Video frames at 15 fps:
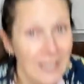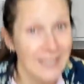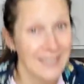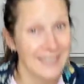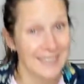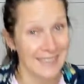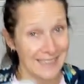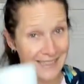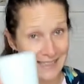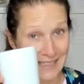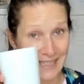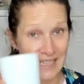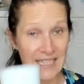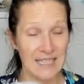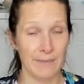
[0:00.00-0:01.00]
need
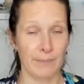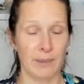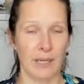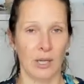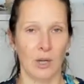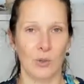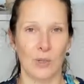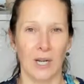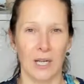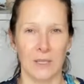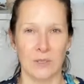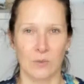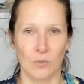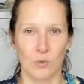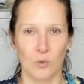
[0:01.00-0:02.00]
is a big old
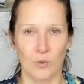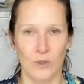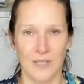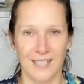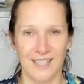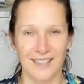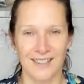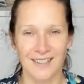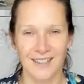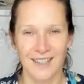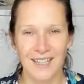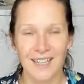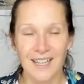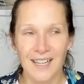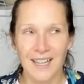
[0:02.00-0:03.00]
glass of water.
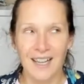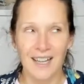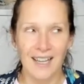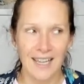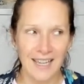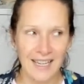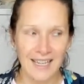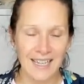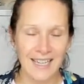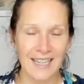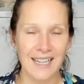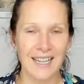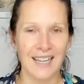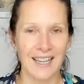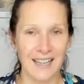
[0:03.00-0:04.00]

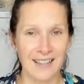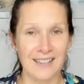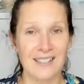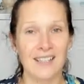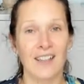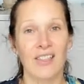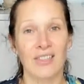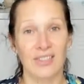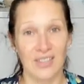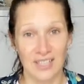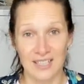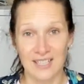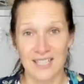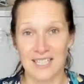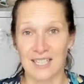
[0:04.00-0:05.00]
Healing is
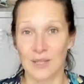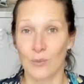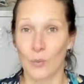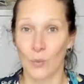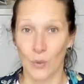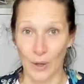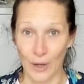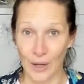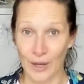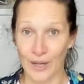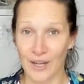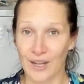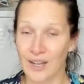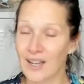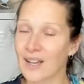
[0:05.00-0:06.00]
thirsty work.
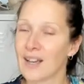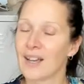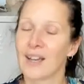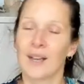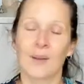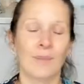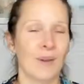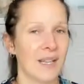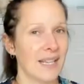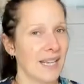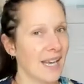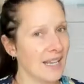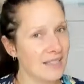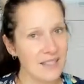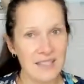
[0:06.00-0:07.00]
By the
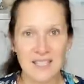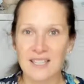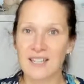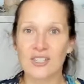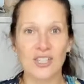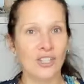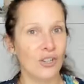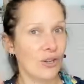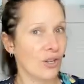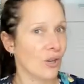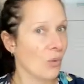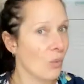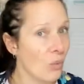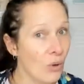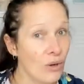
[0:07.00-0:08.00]
end of the session, you're going to
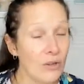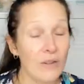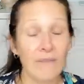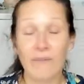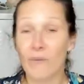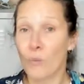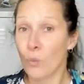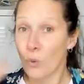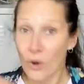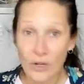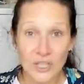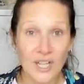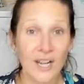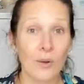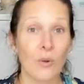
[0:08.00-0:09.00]
want to
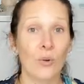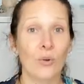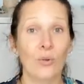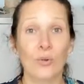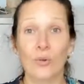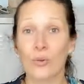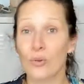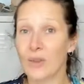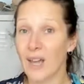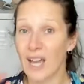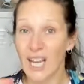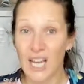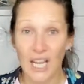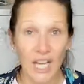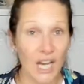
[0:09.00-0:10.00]
wash out all
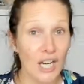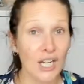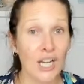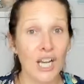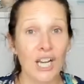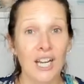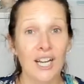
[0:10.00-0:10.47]
that gunk